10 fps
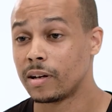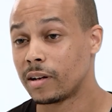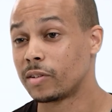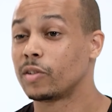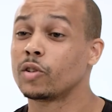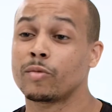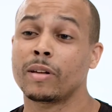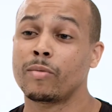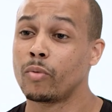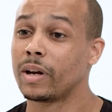and it just
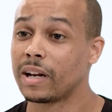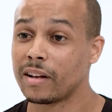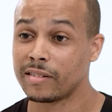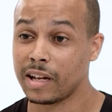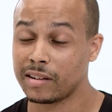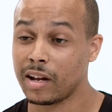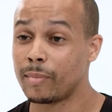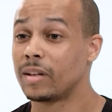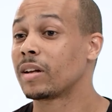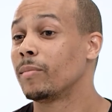makes me realise that
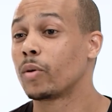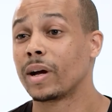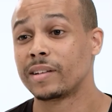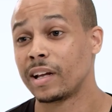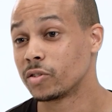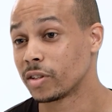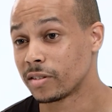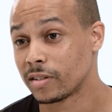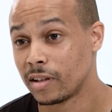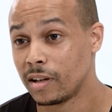diabetes can be quite
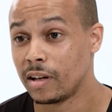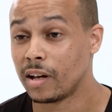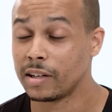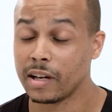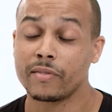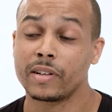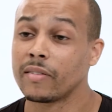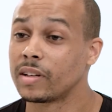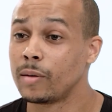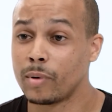dangerous, and you
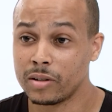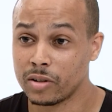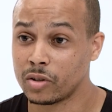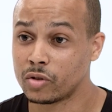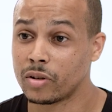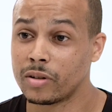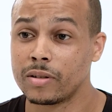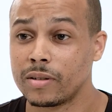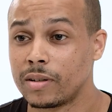have to keep it under control.